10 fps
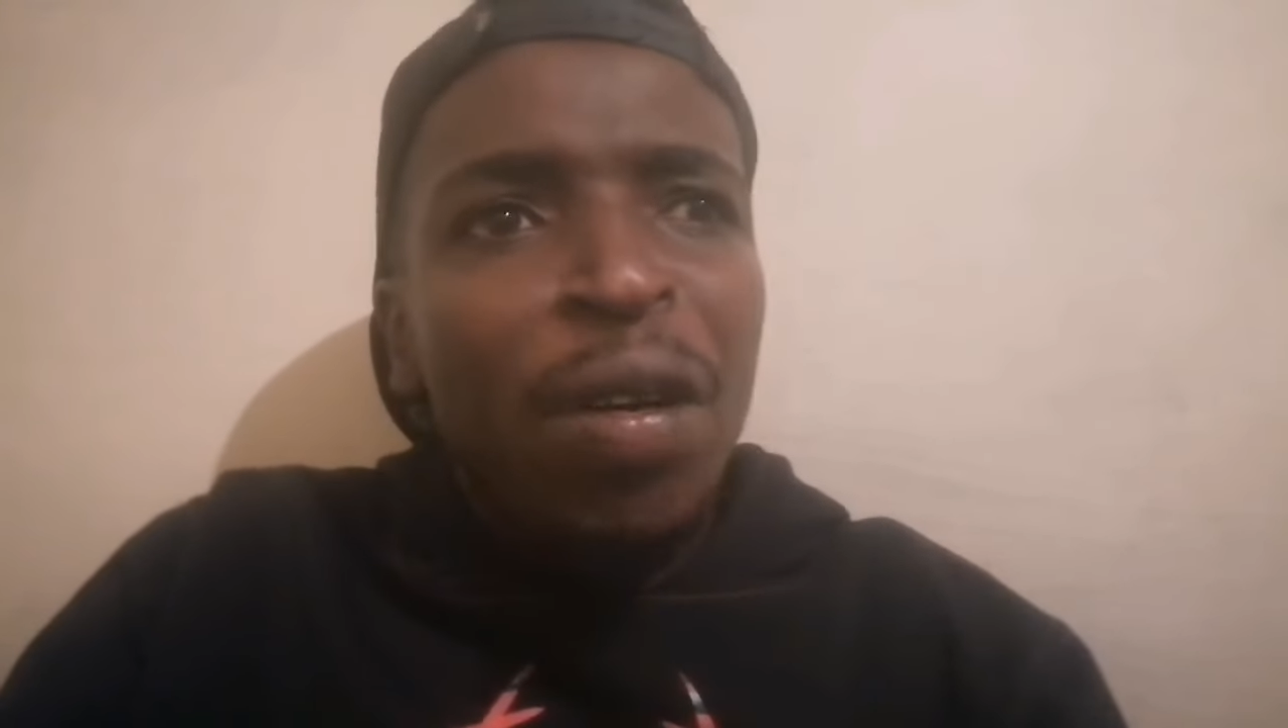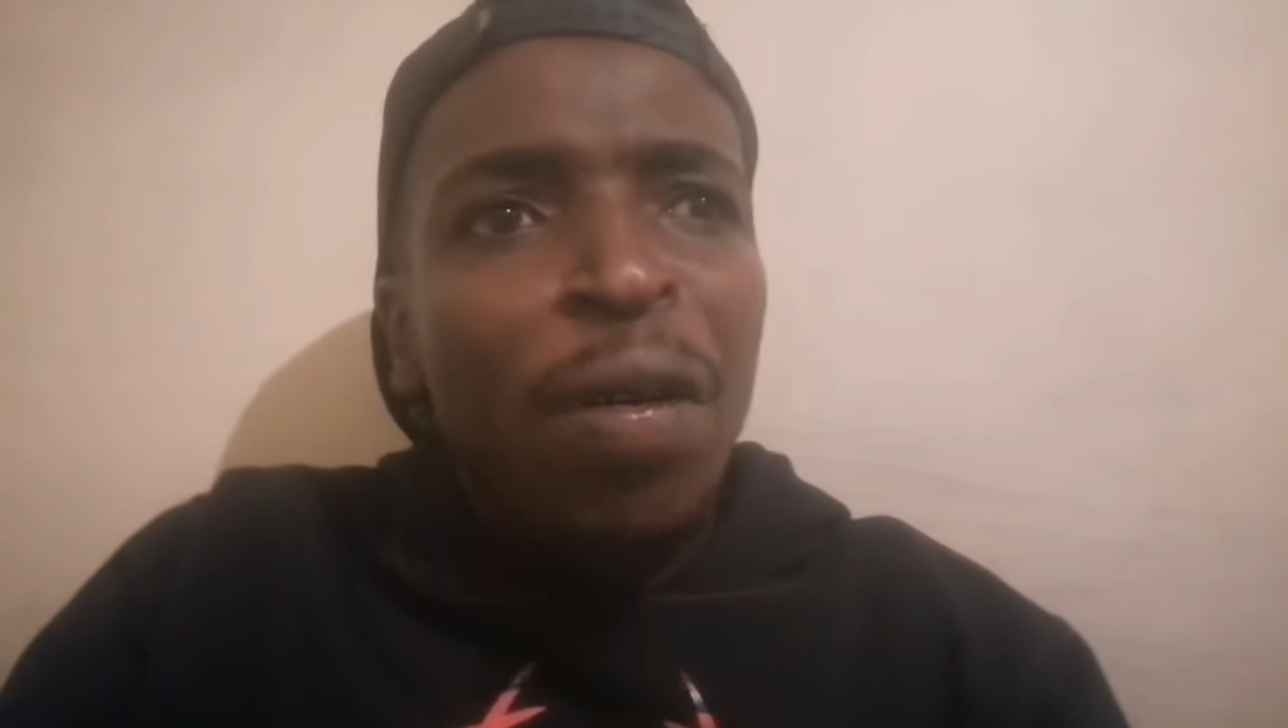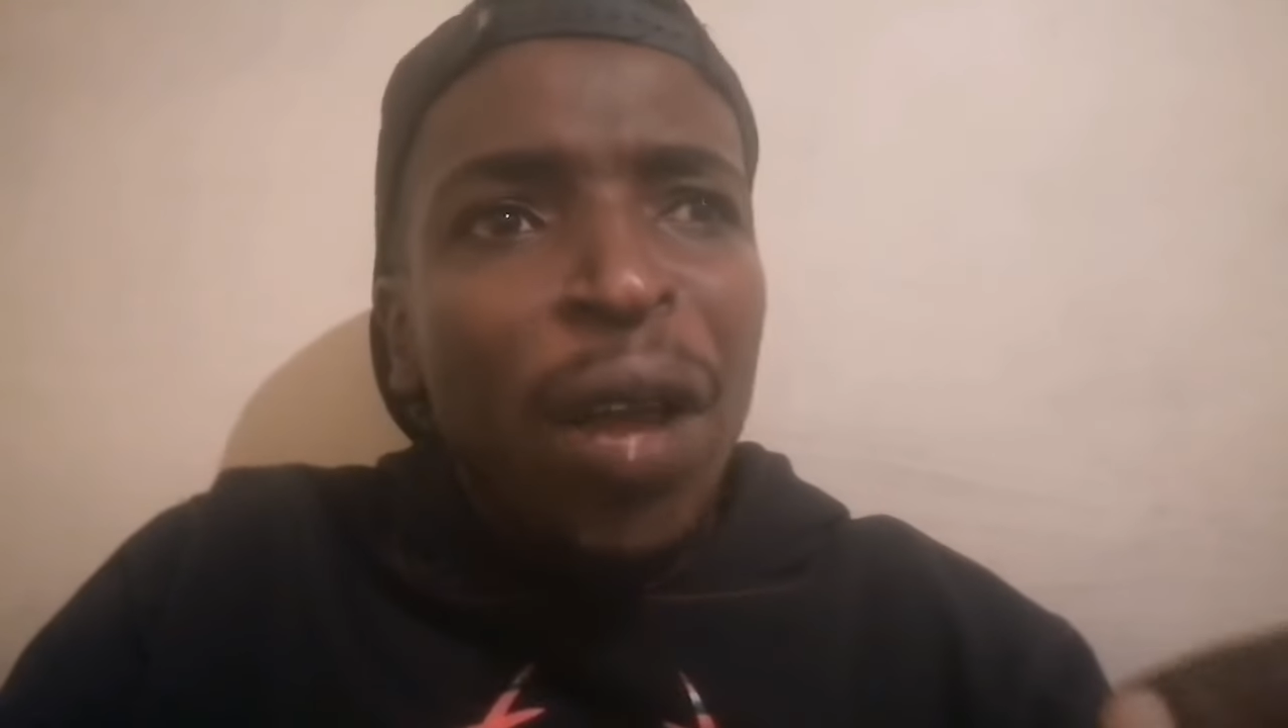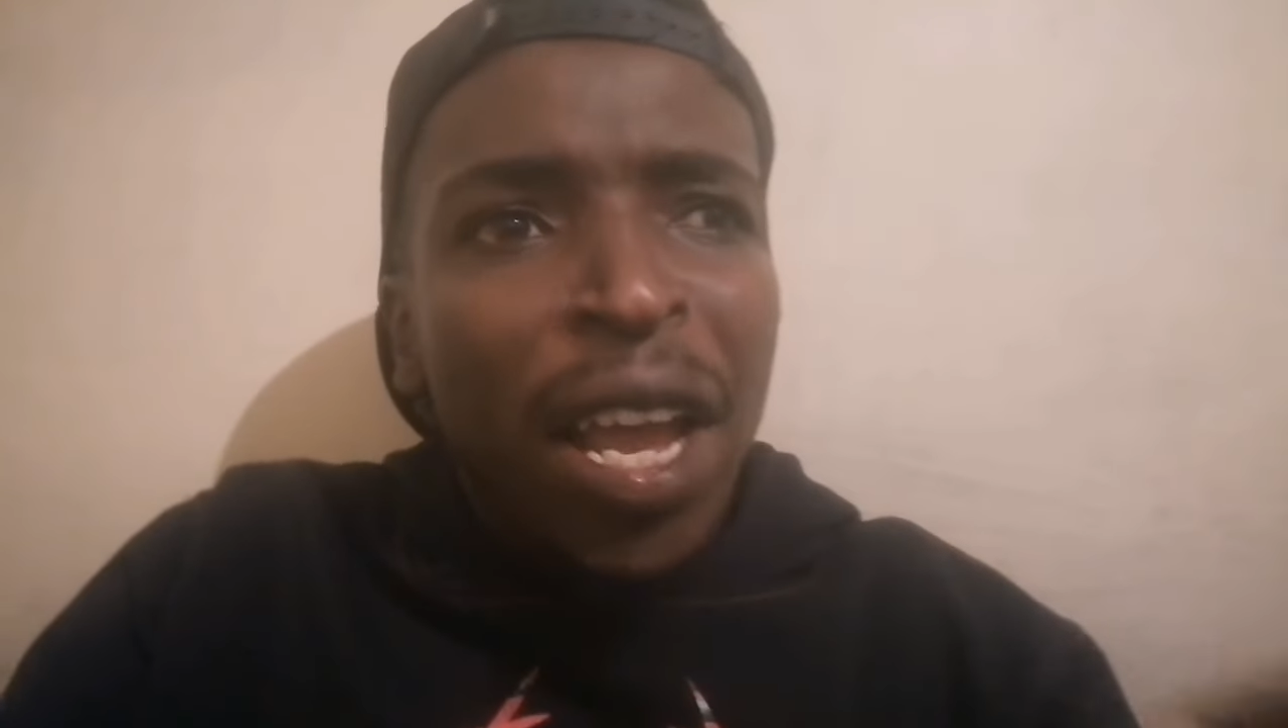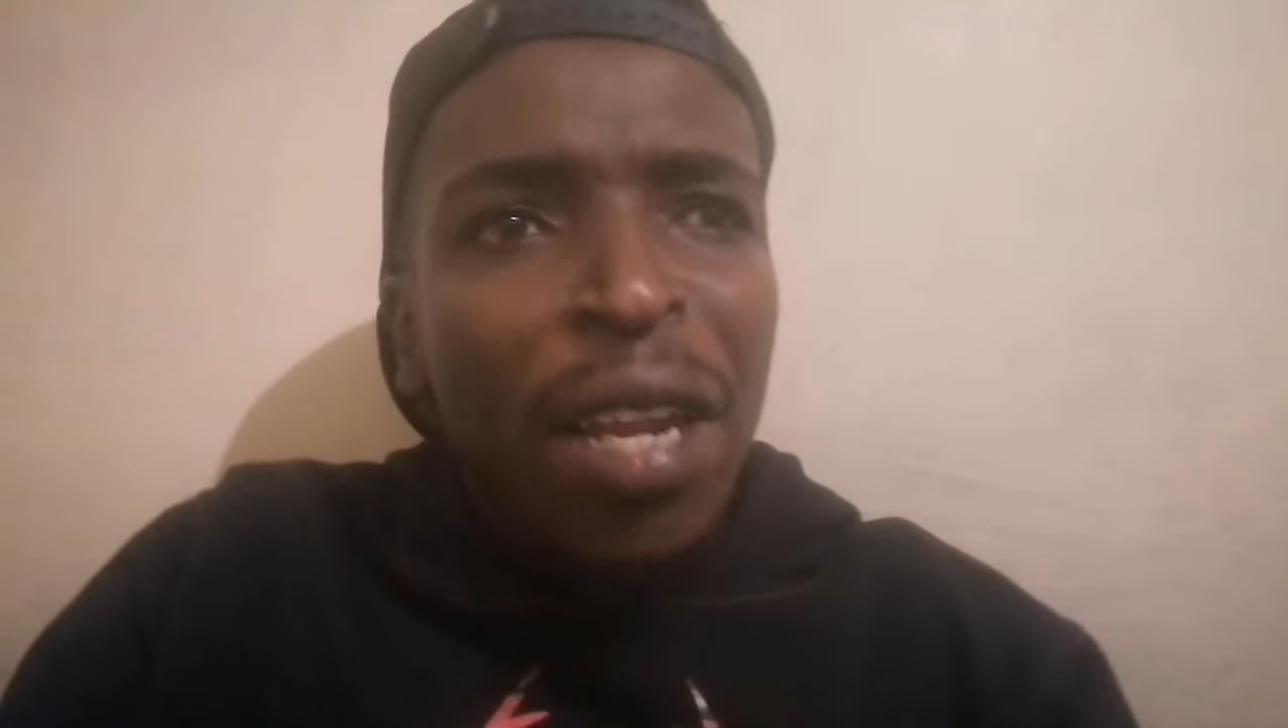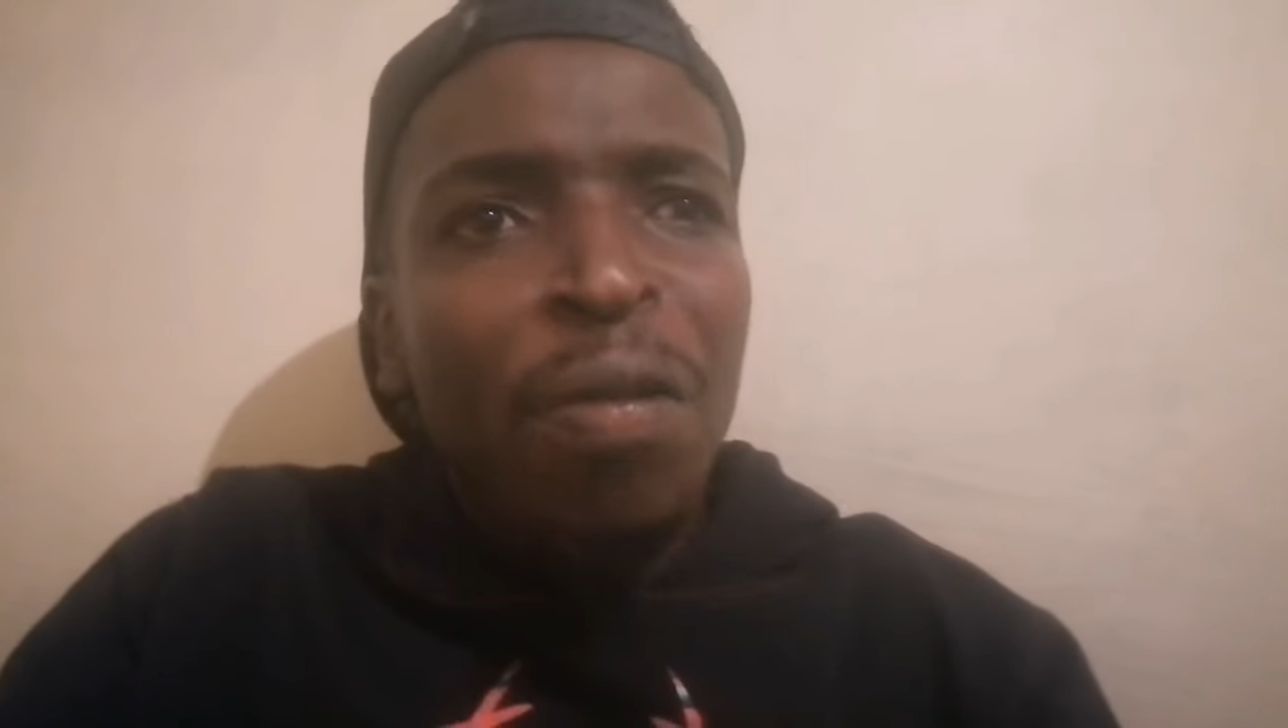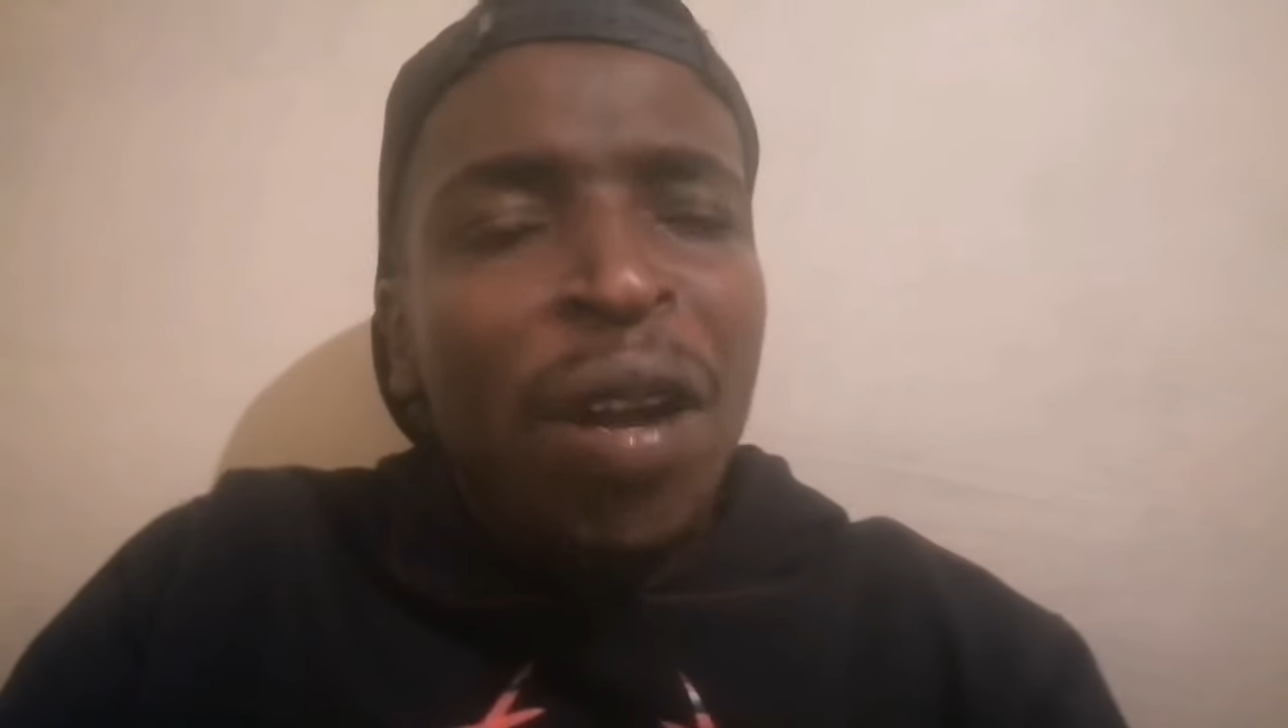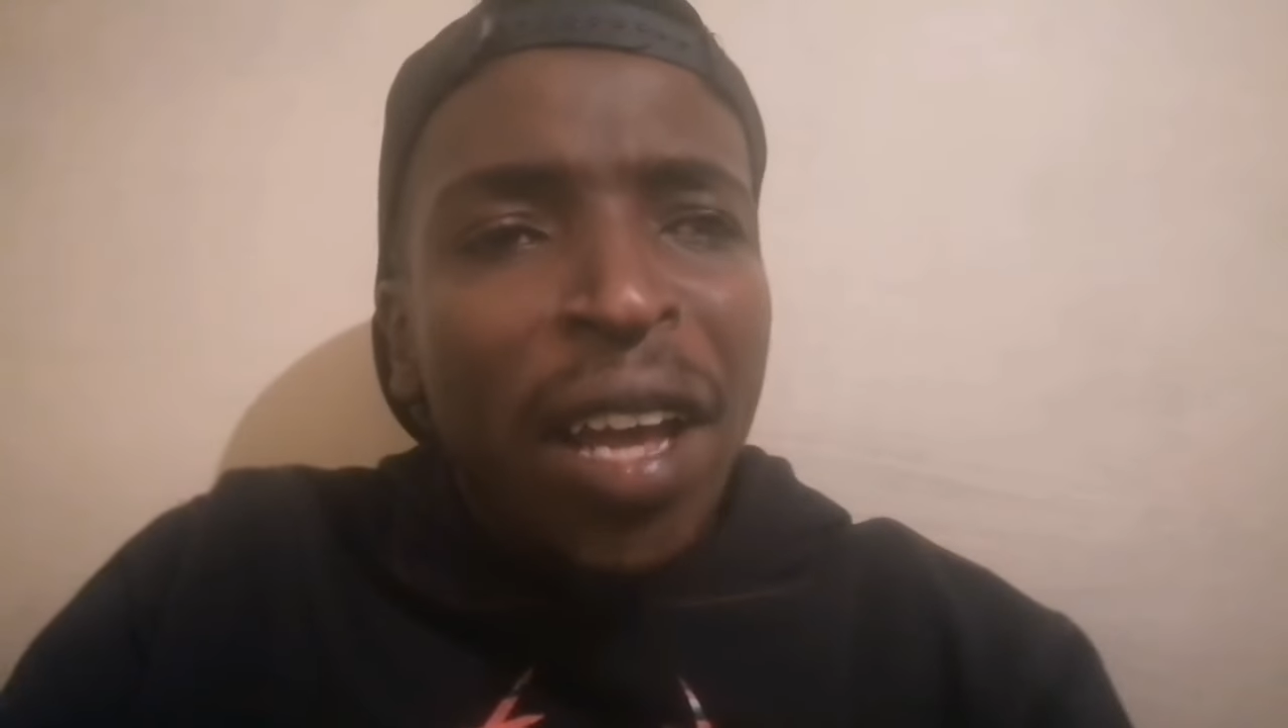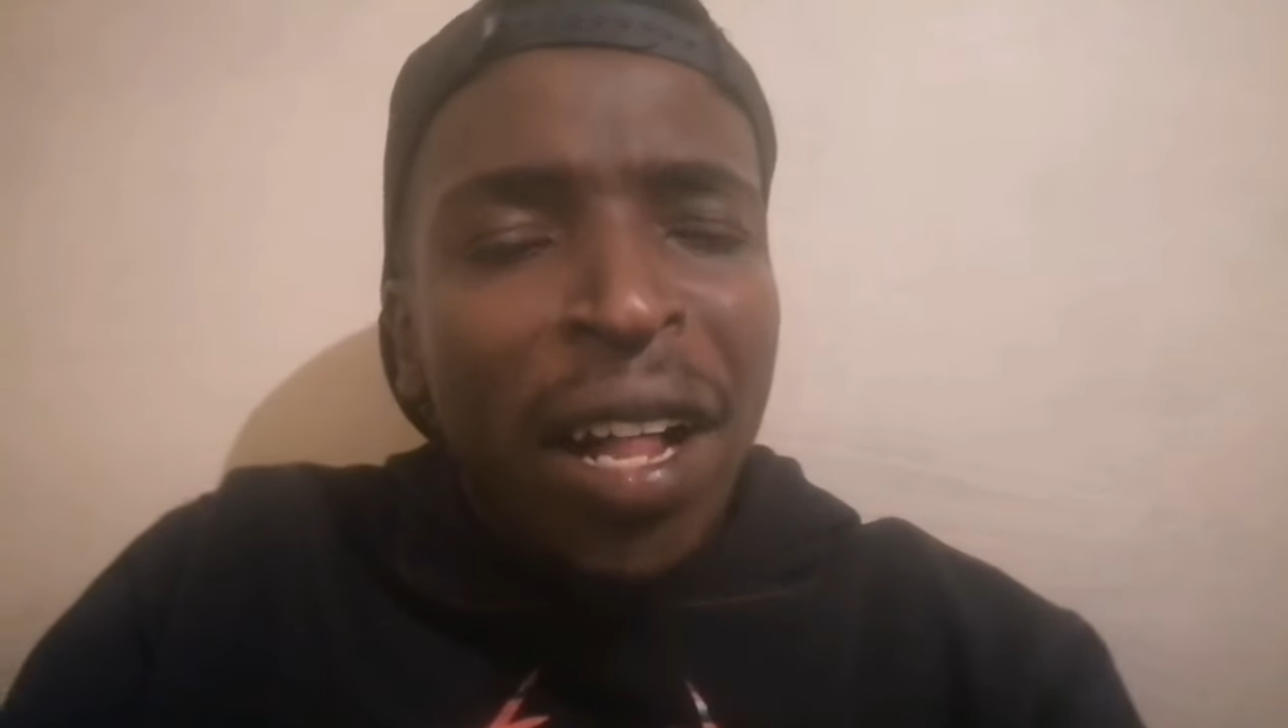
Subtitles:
or anyone